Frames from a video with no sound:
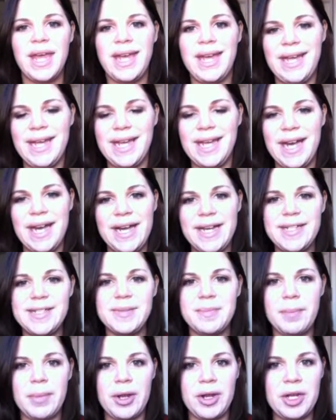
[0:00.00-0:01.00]
Hey guys,
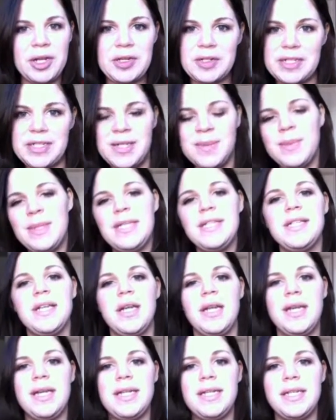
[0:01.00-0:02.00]
Merry Christmas.
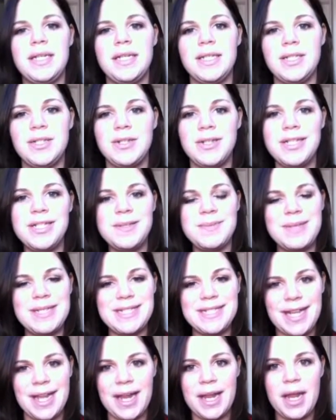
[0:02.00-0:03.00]
It is
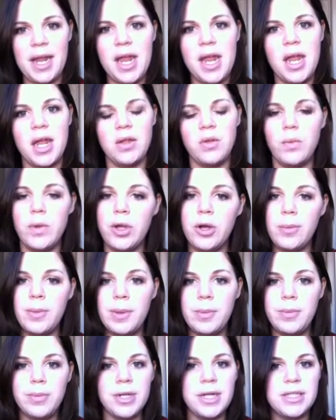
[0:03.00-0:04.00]
Christmas Day and we
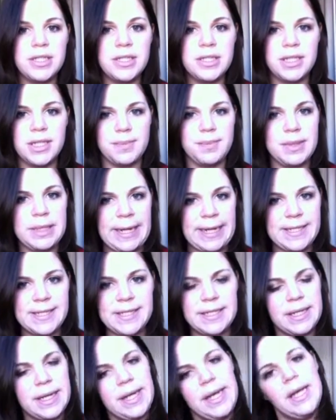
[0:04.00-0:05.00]
opened presents up
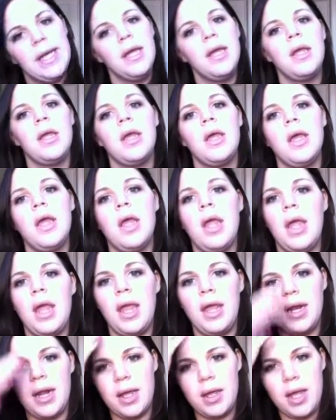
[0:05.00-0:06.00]
last night
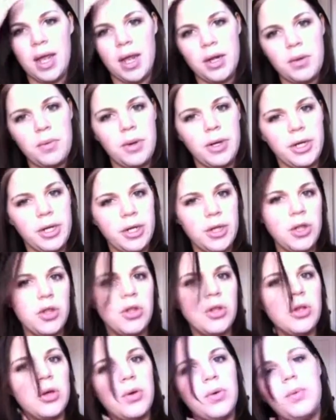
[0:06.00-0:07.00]
and I kind of wanted to
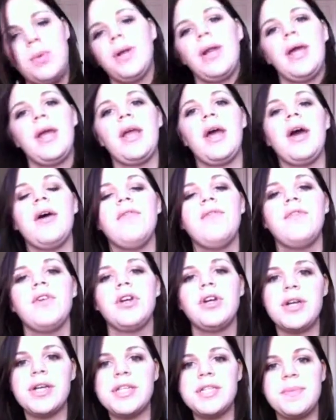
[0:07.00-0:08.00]
show what I got for
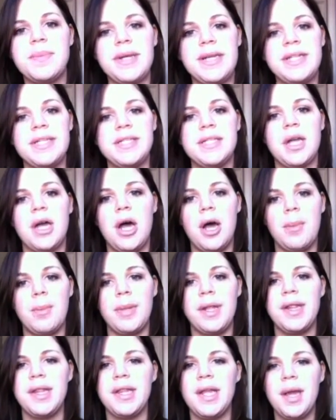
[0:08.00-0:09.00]
Christmas.
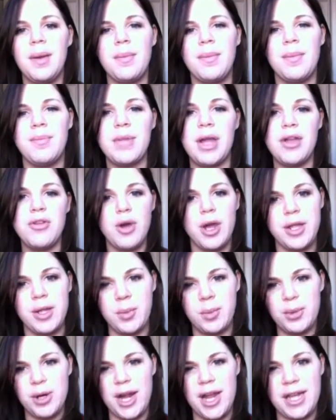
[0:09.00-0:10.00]
I'm not trying to
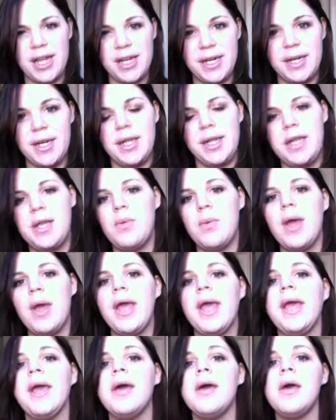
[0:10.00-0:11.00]
brag in any
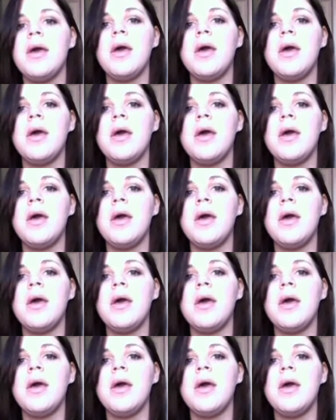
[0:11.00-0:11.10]
way.